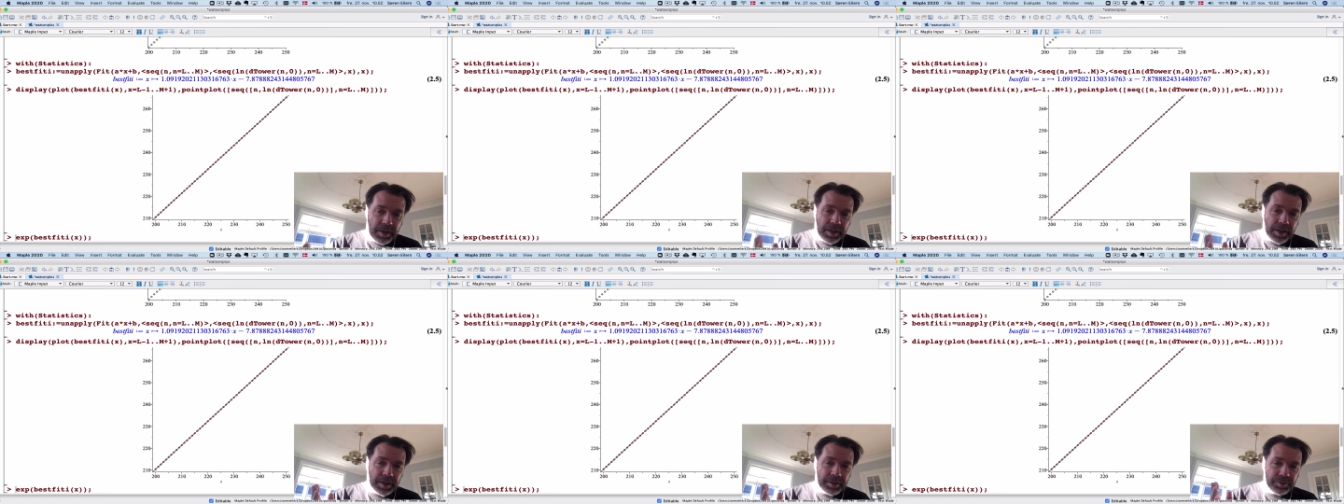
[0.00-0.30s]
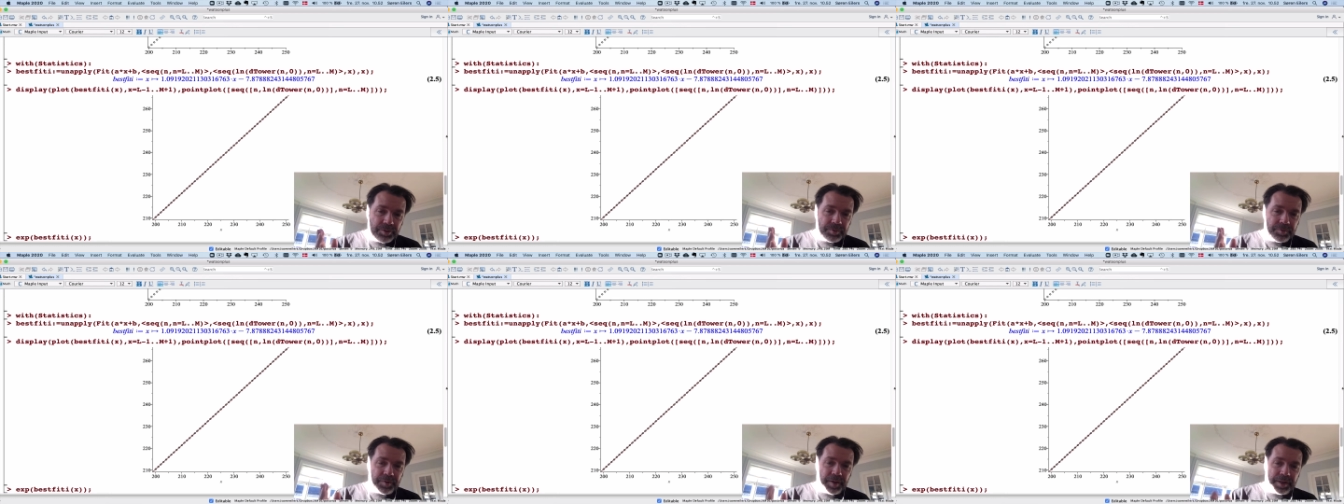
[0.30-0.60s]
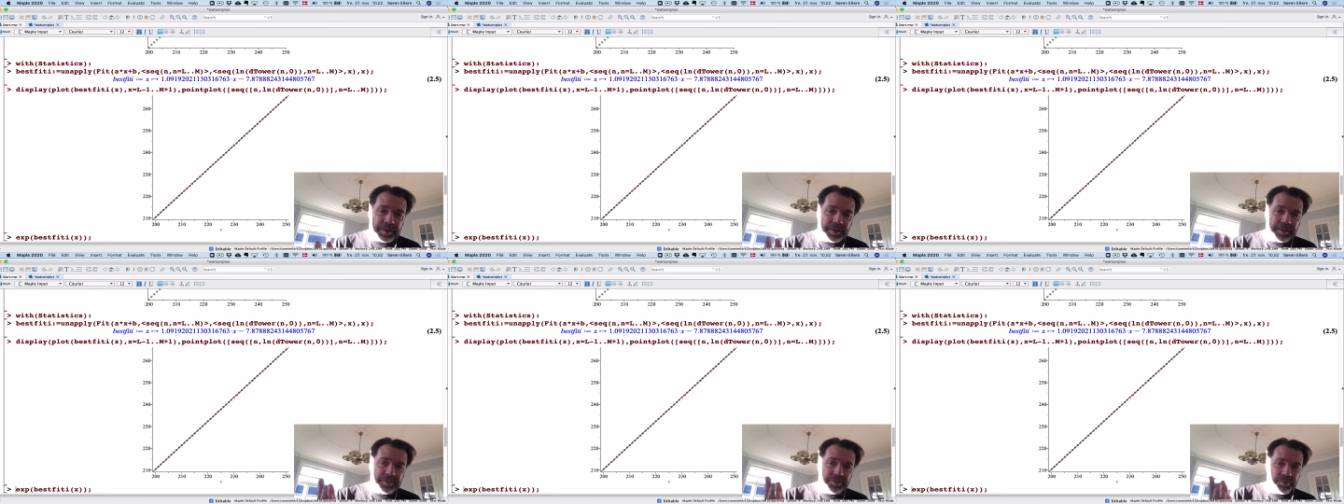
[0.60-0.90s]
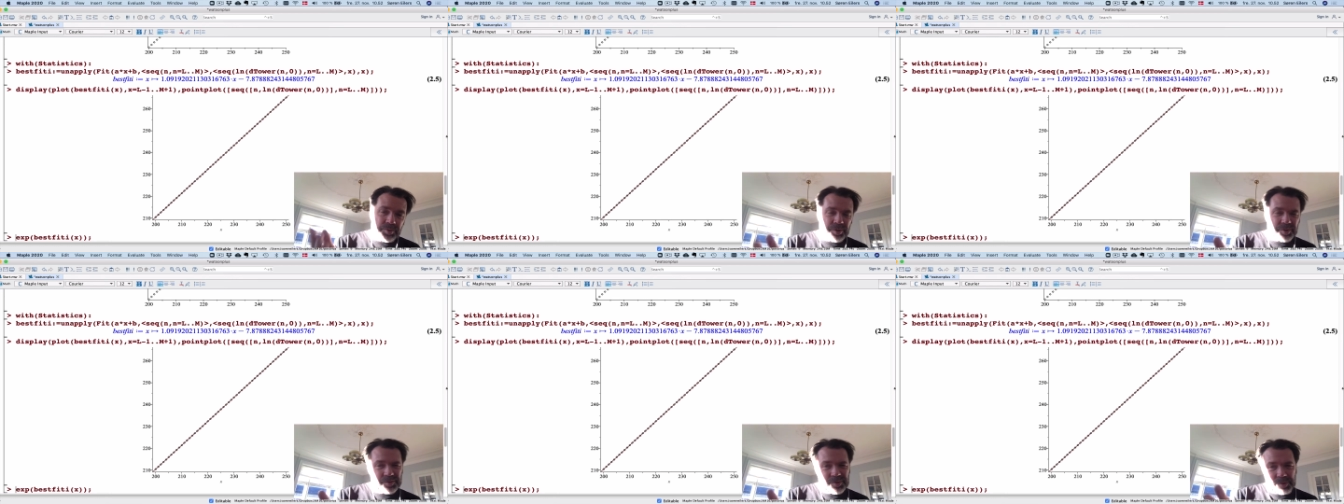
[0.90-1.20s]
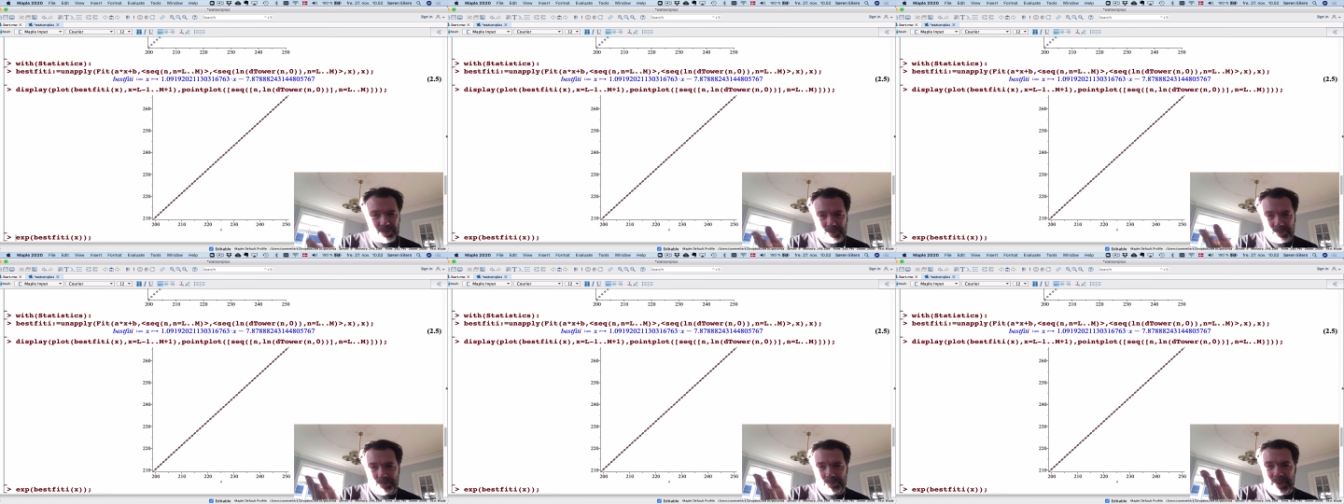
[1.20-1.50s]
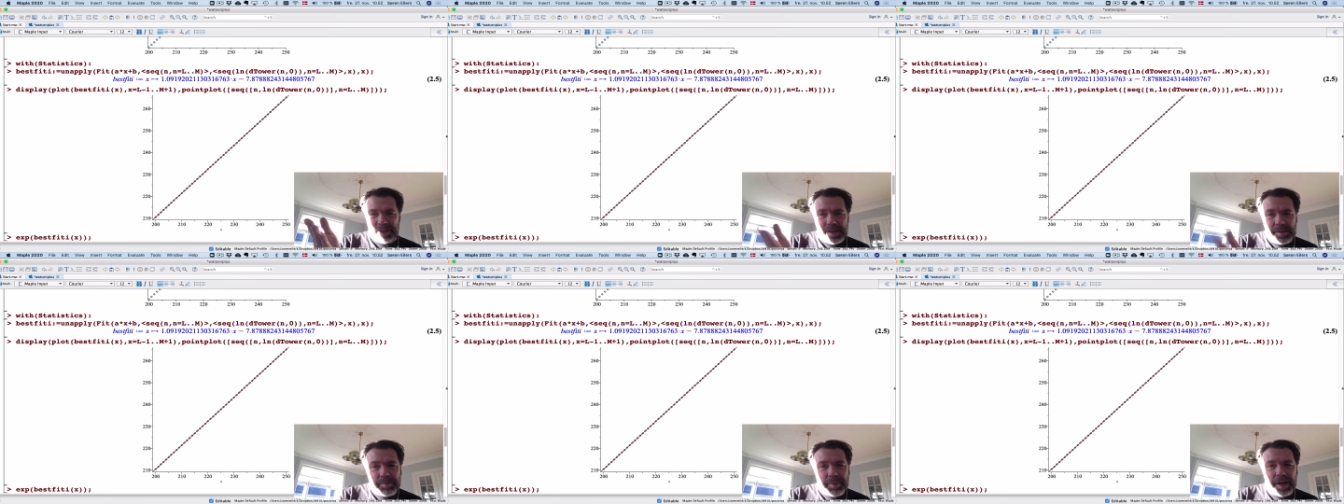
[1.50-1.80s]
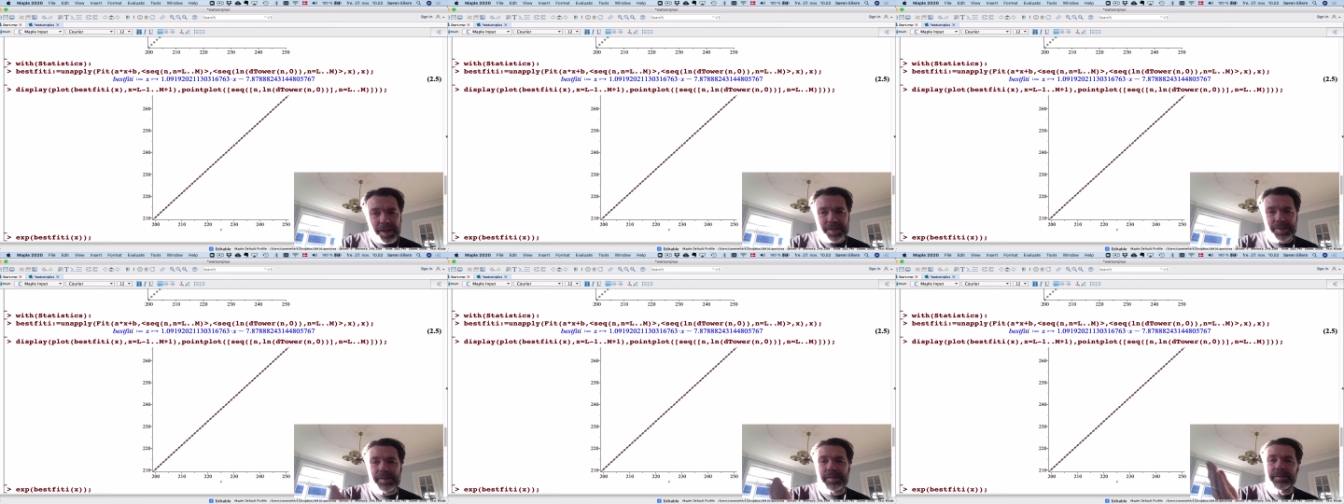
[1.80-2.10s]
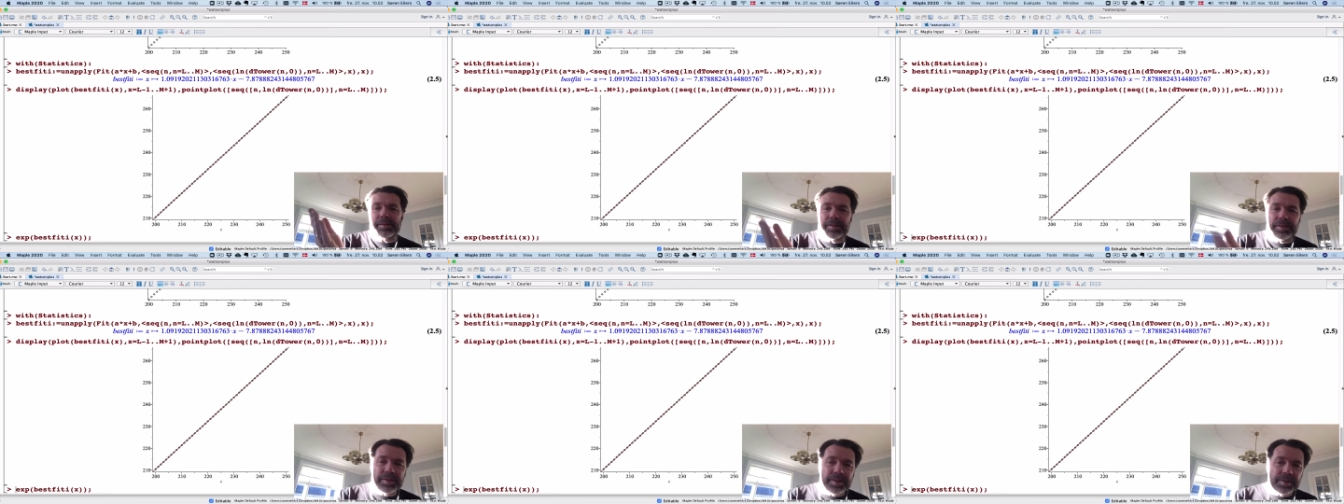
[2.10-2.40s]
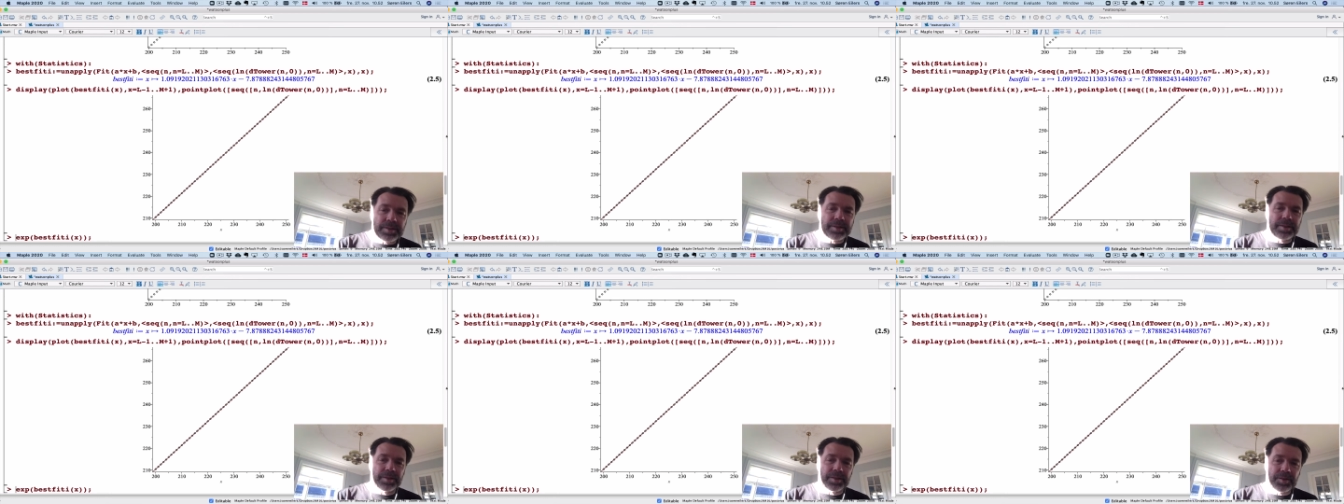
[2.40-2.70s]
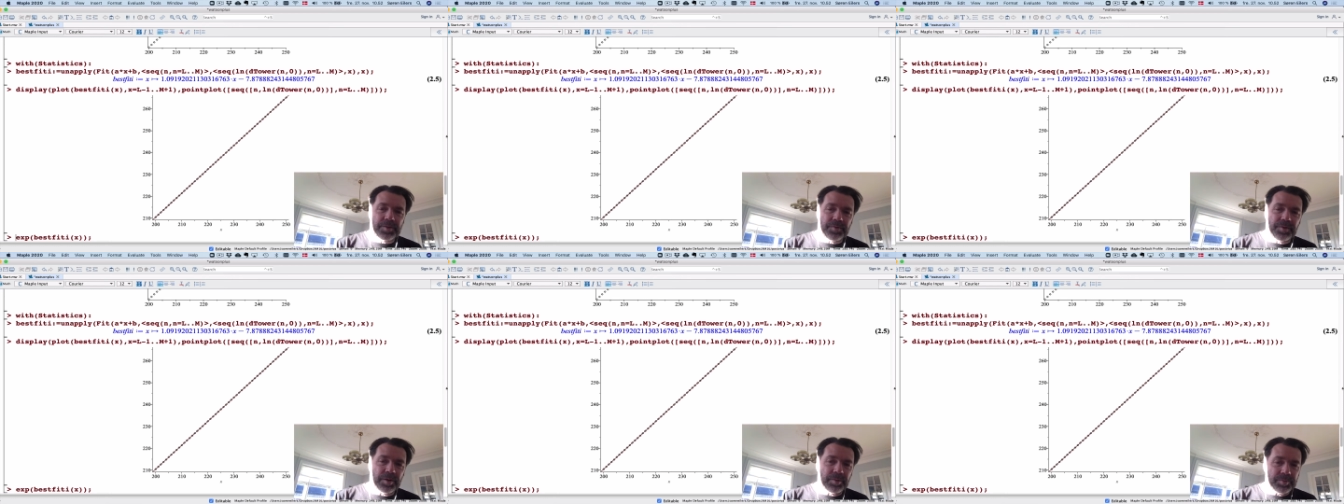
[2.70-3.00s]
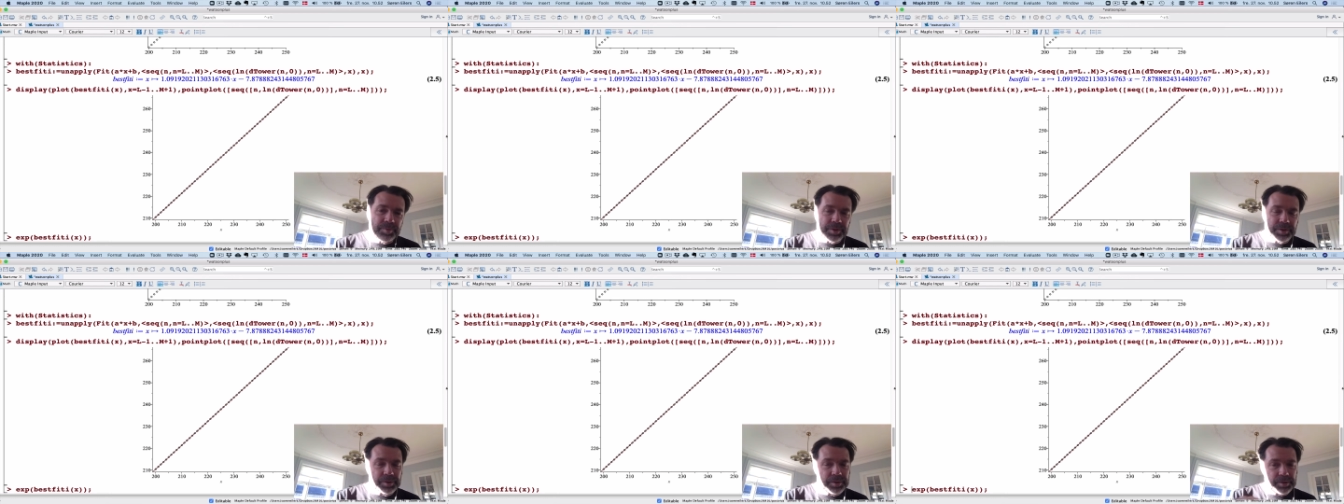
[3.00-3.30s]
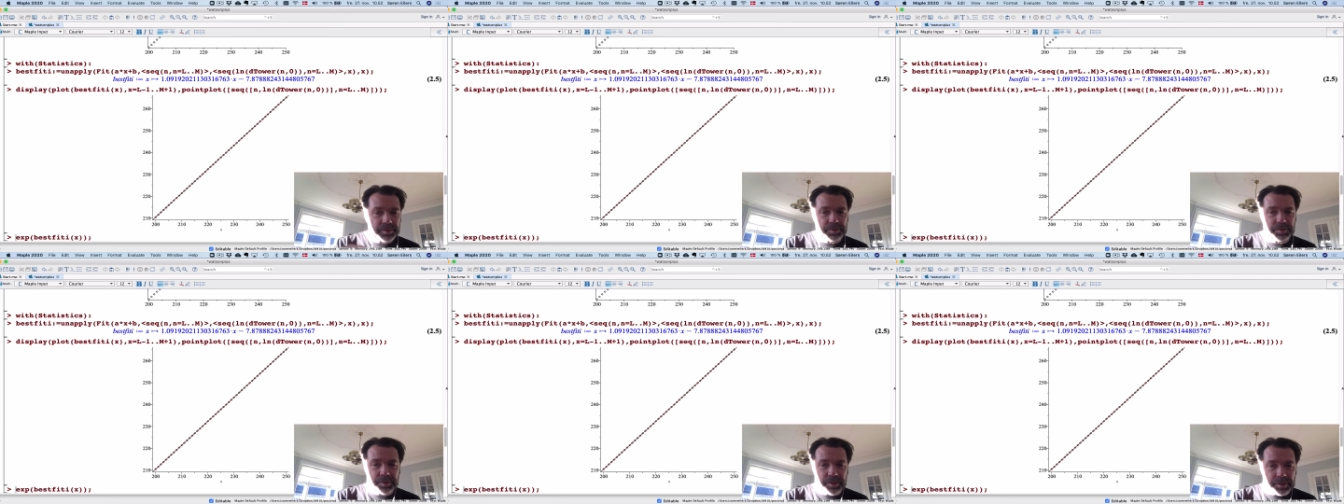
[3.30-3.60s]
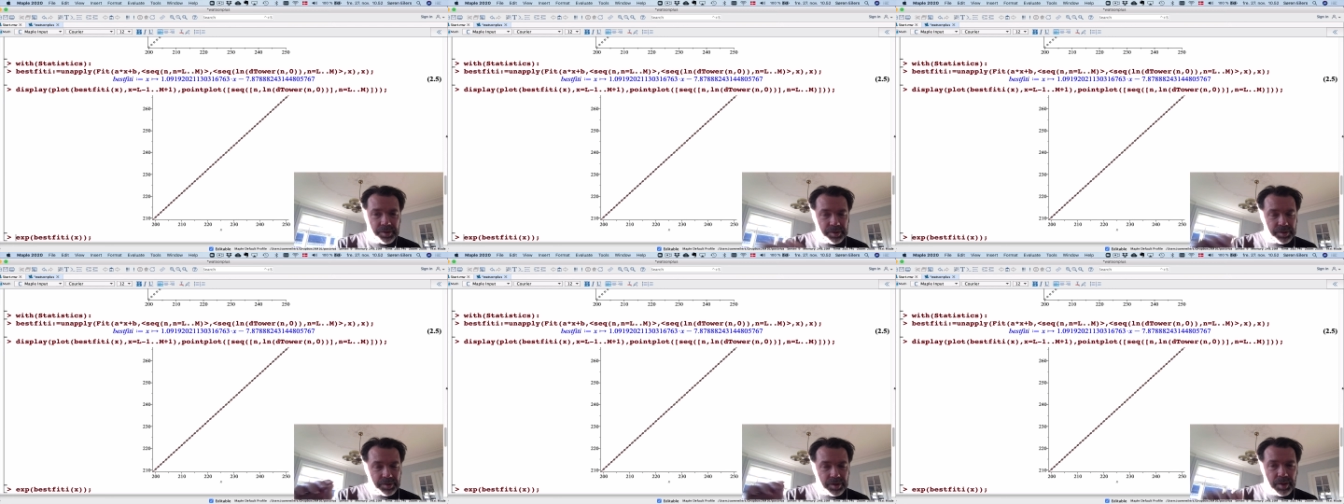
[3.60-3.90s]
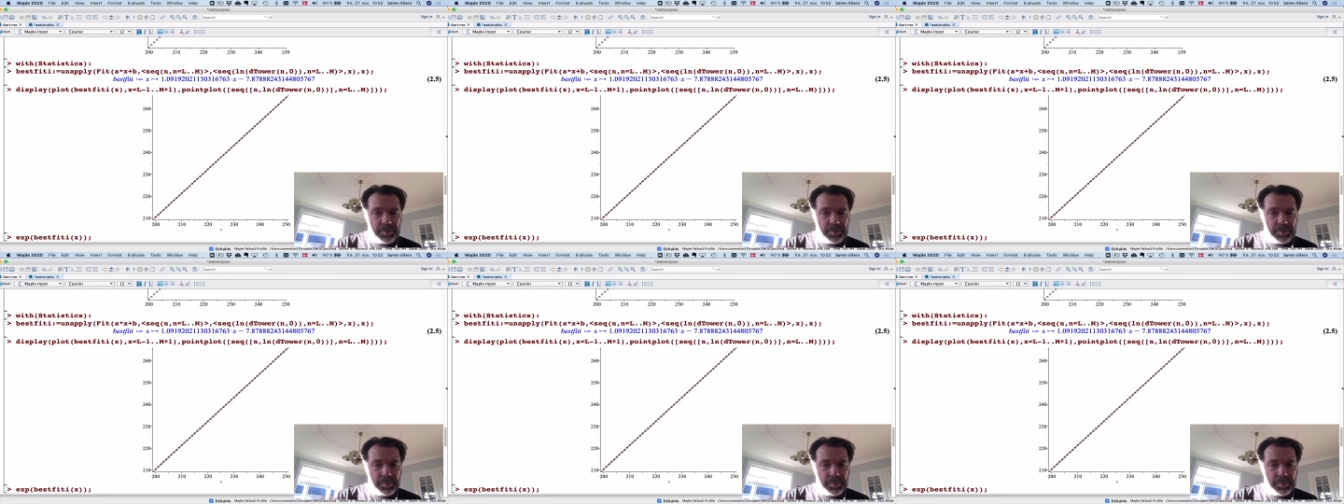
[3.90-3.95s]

and you're finding sort of you're minimizing the distance from the uh,